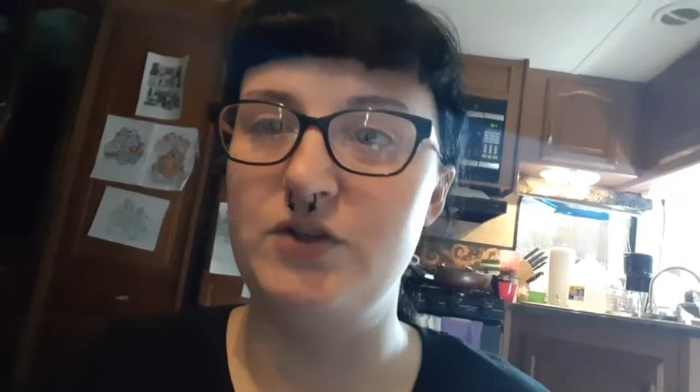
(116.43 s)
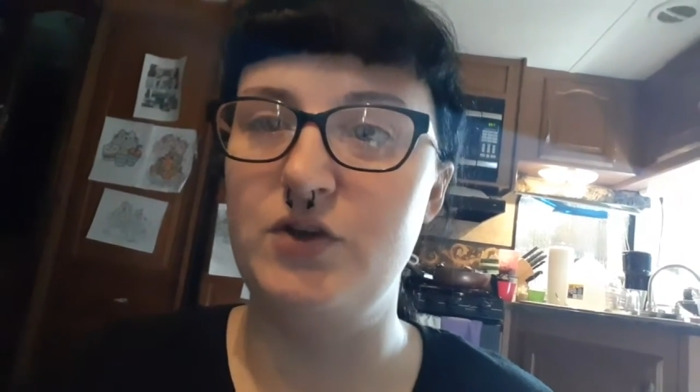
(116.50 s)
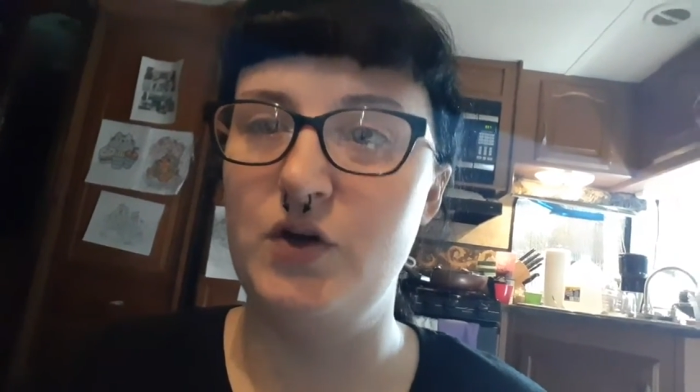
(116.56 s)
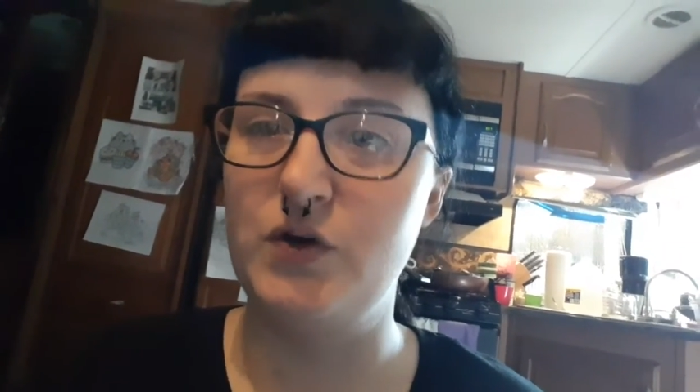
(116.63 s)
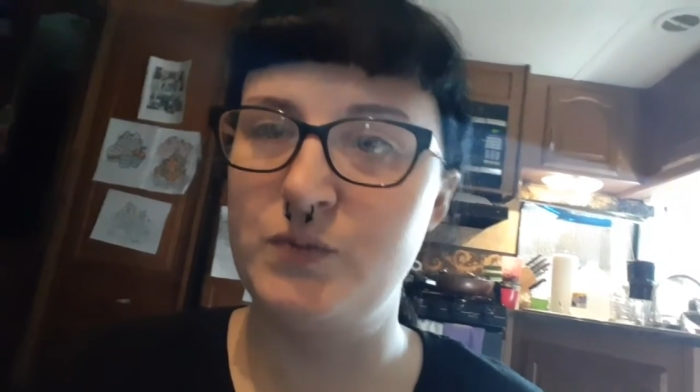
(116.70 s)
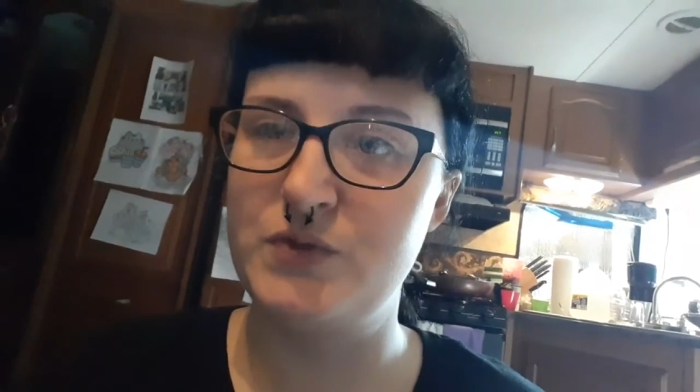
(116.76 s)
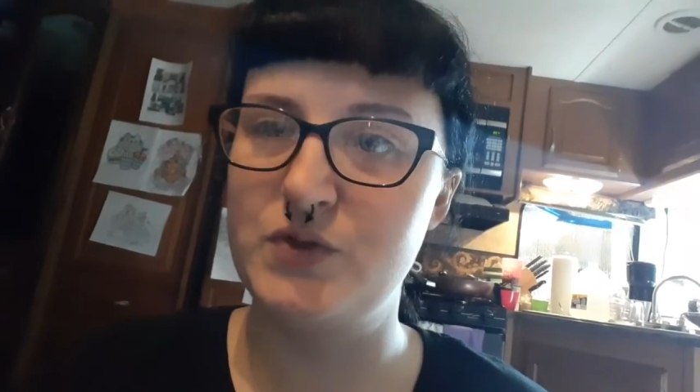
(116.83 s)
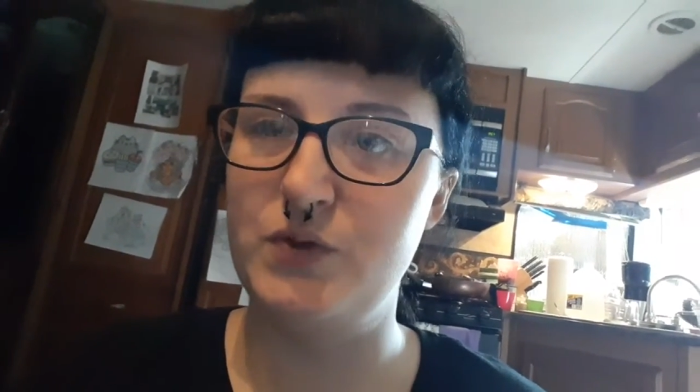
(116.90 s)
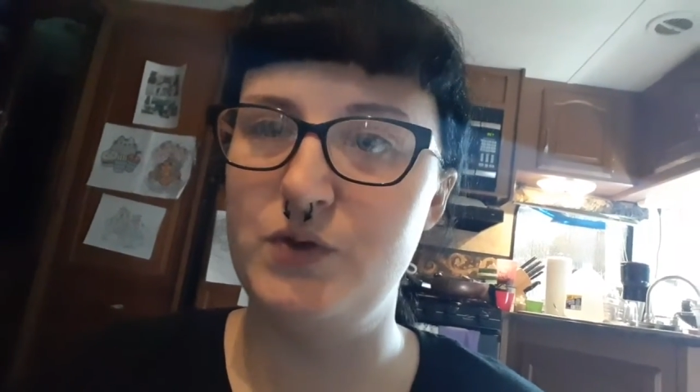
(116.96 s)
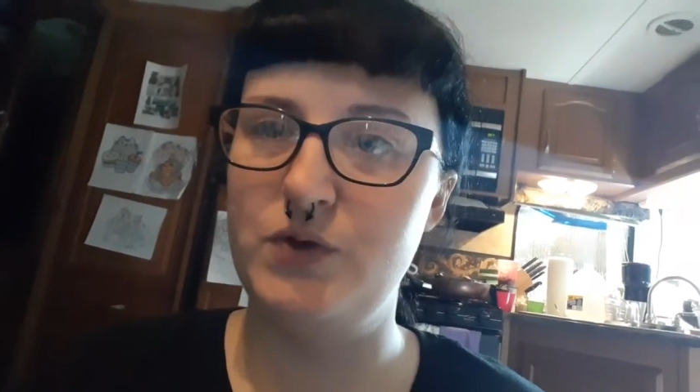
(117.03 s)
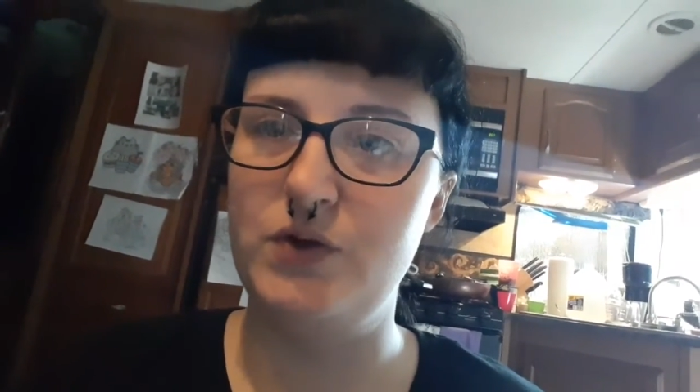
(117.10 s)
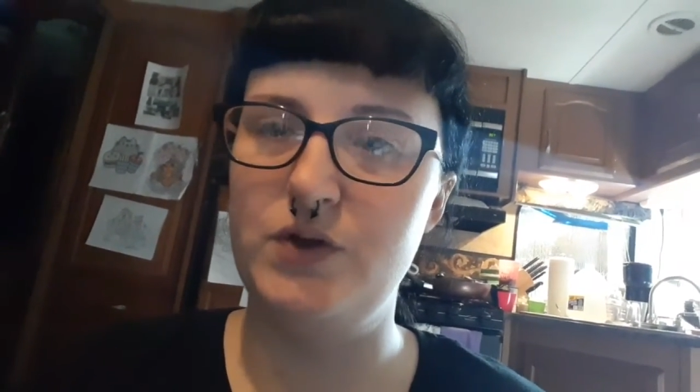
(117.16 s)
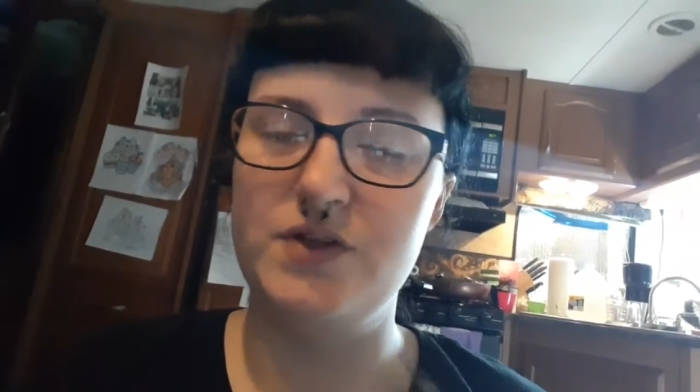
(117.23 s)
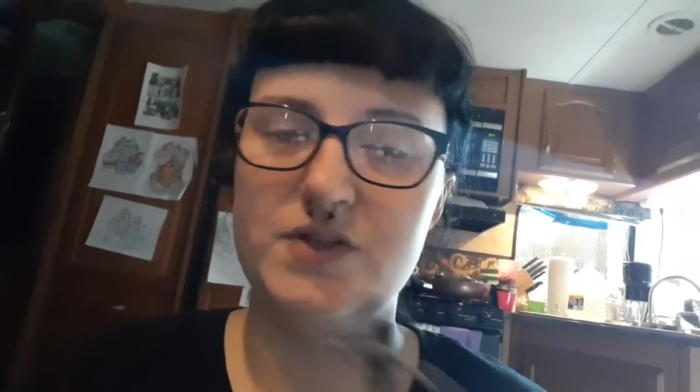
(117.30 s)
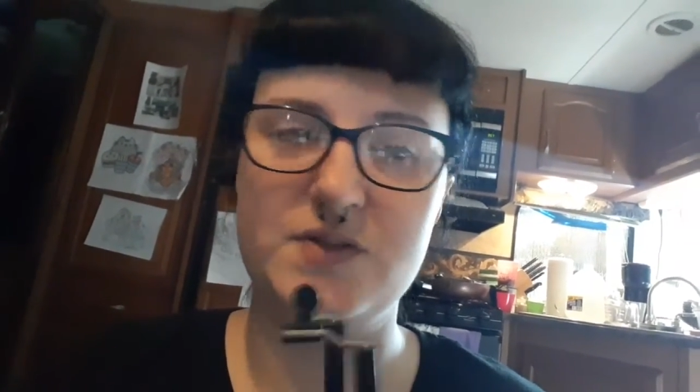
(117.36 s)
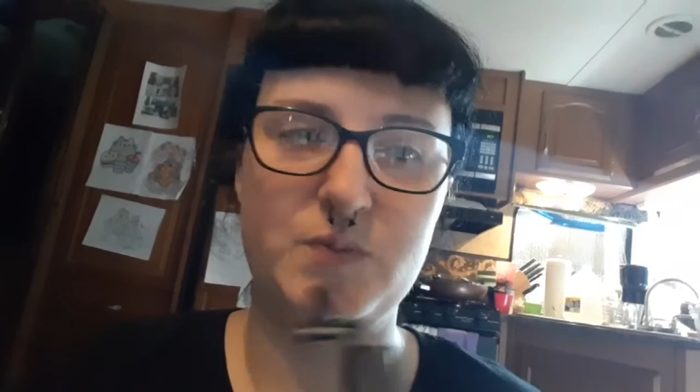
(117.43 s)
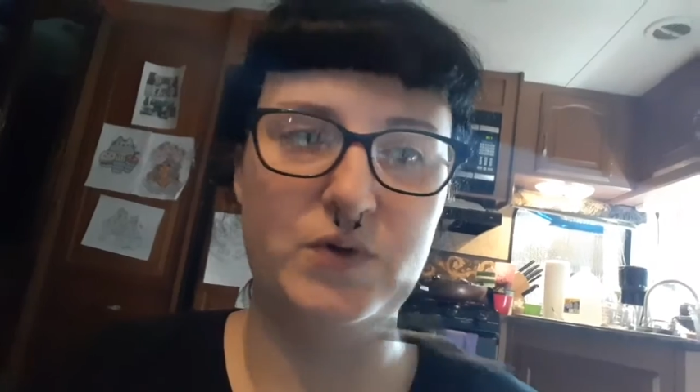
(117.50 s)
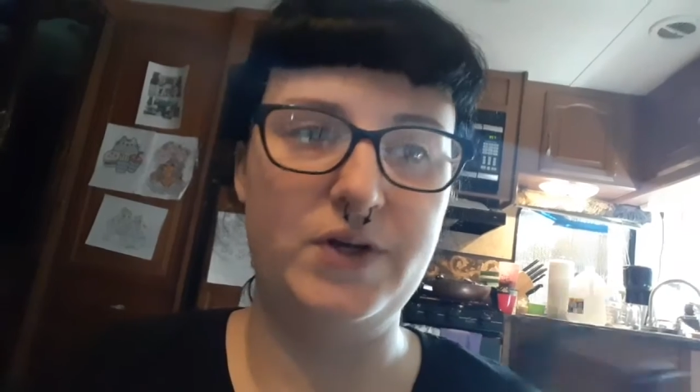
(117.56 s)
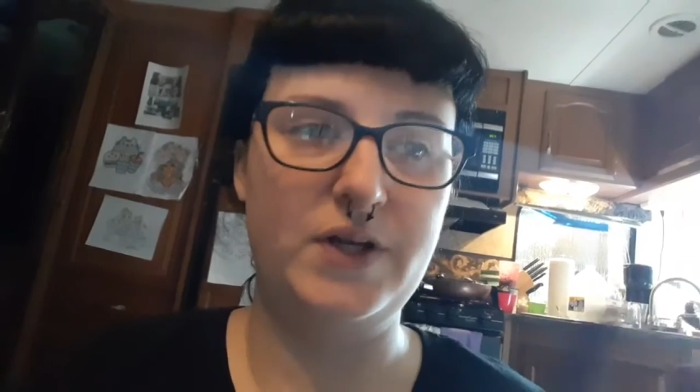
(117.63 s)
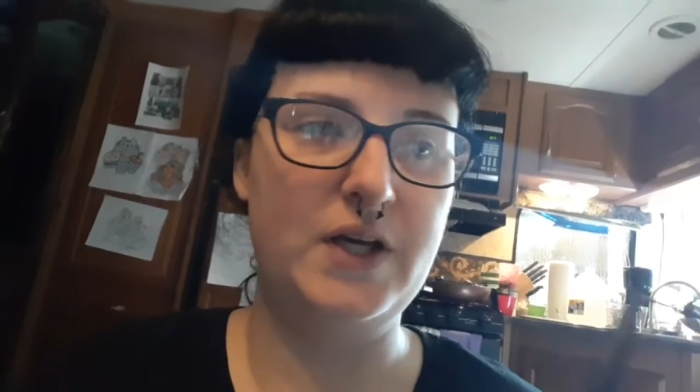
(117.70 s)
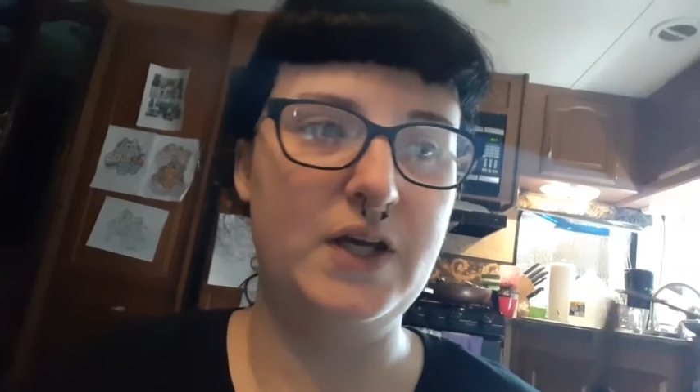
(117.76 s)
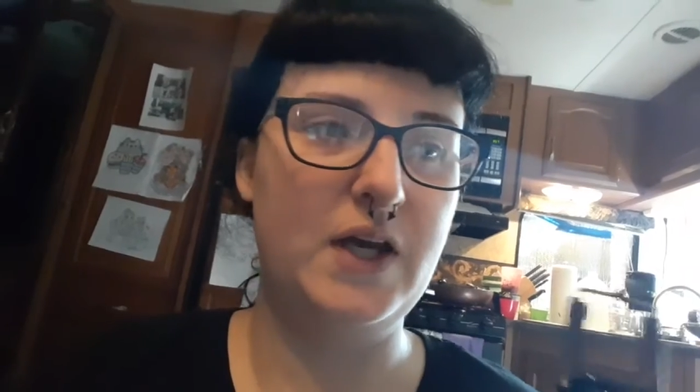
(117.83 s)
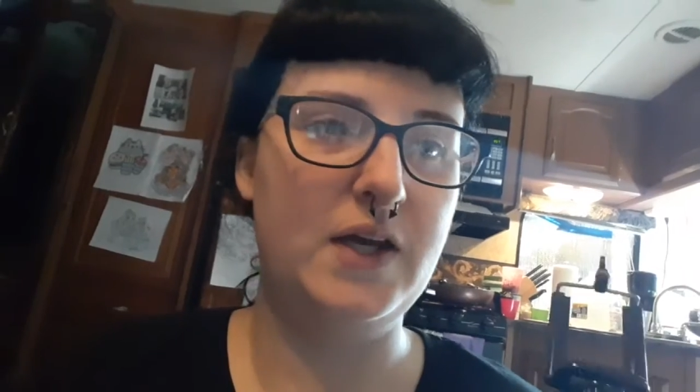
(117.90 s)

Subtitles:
to homeschool this morning,